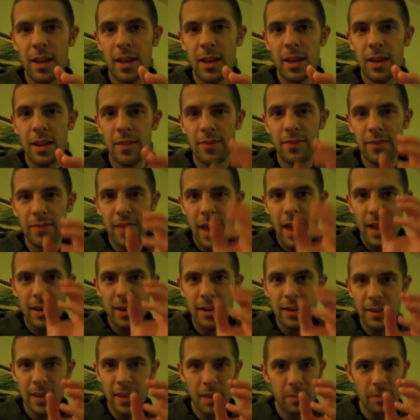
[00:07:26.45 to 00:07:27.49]
And
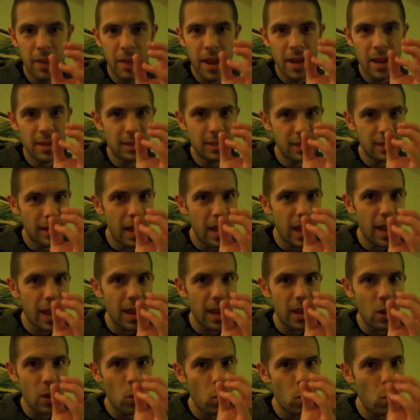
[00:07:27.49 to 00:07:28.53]
that may
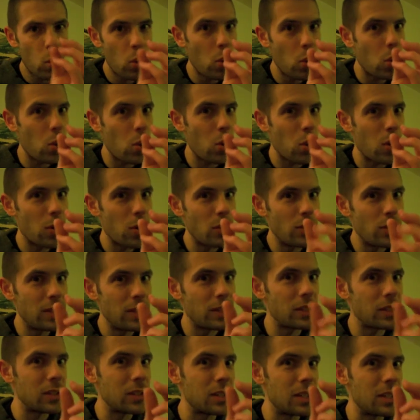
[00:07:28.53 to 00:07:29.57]
say, ooh,
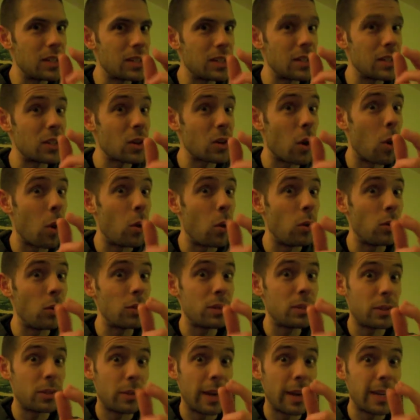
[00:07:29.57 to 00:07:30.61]
this is gold
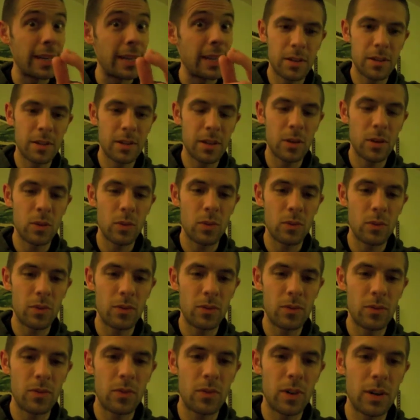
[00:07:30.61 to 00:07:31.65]
right here. Oh,
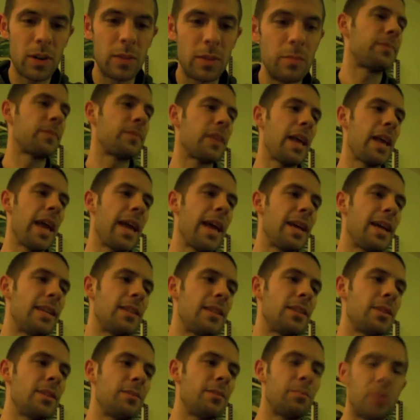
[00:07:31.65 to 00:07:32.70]
verbs
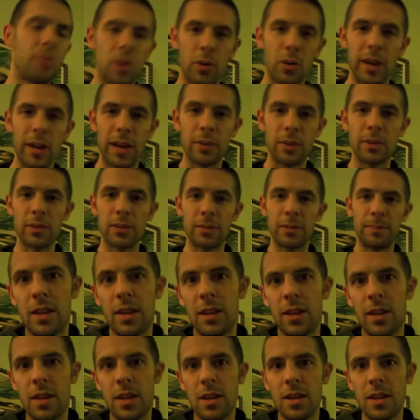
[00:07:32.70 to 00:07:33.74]
and pronouns.
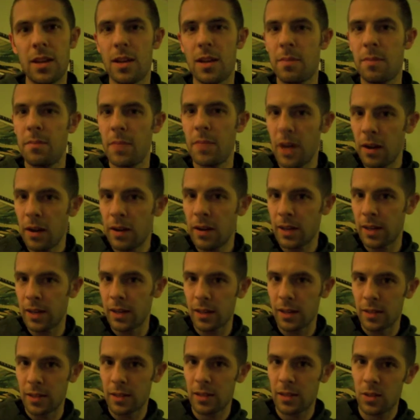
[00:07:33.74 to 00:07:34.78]

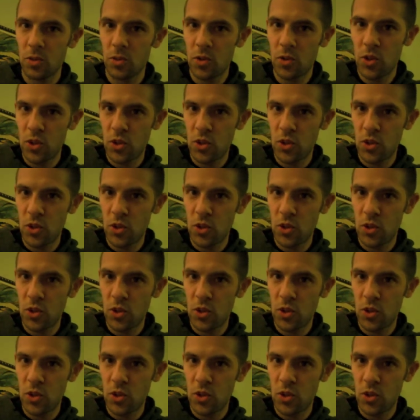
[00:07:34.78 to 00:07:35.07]
Americans in